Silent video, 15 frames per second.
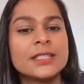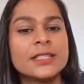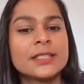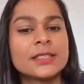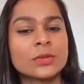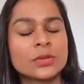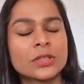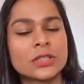
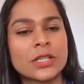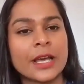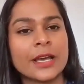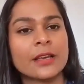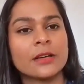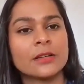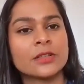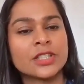disorders
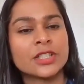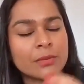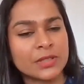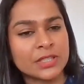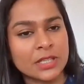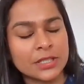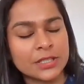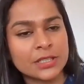like Duchenne
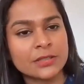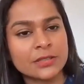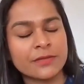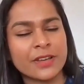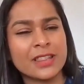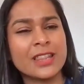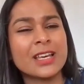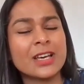muscular
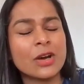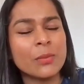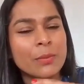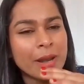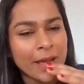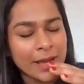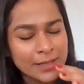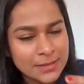dystrophy, the
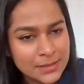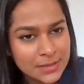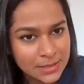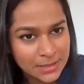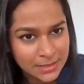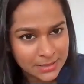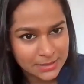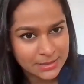
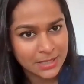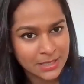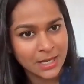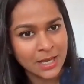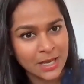complexities